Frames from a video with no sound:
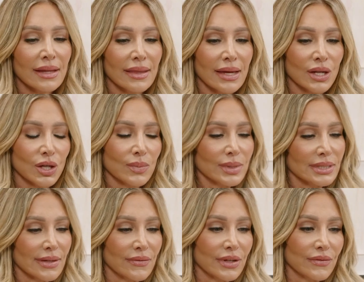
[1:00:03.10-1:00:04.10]
Then it could be
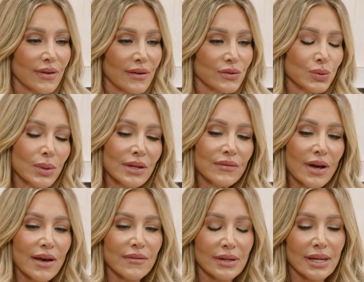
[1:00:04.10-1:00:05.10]

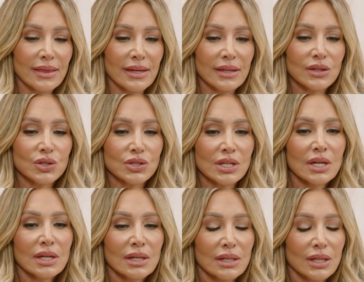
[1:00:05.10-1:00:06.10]
75-25. And I think
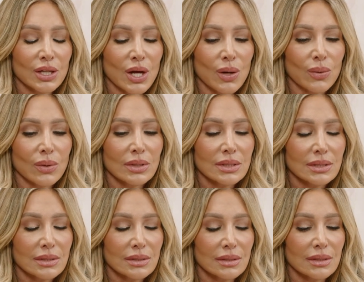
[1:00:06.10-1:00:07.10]
you know,
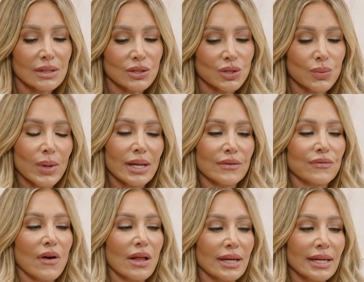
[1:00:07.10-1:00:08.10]
there's a way to
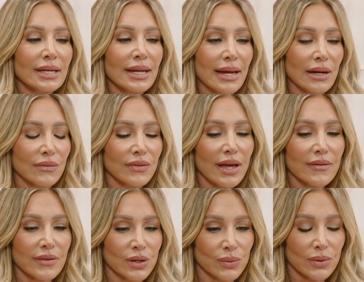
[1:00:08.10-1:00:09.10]
fall in and out of love
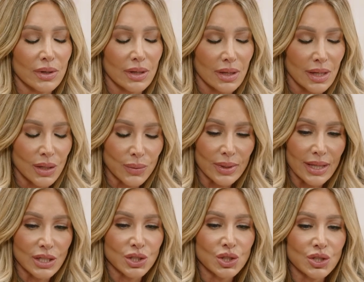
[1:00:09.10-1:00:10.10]
in a
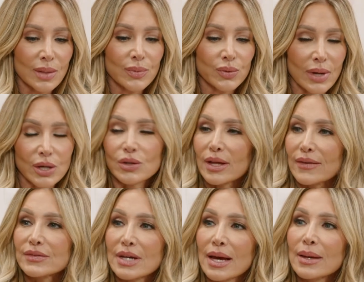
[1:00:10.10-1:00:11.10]
relationship throughout your
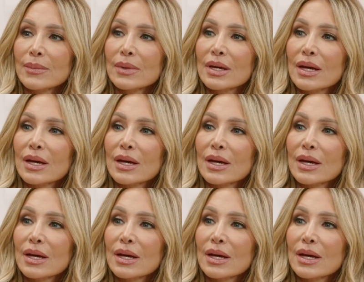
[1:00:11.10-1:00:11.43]
lifetime.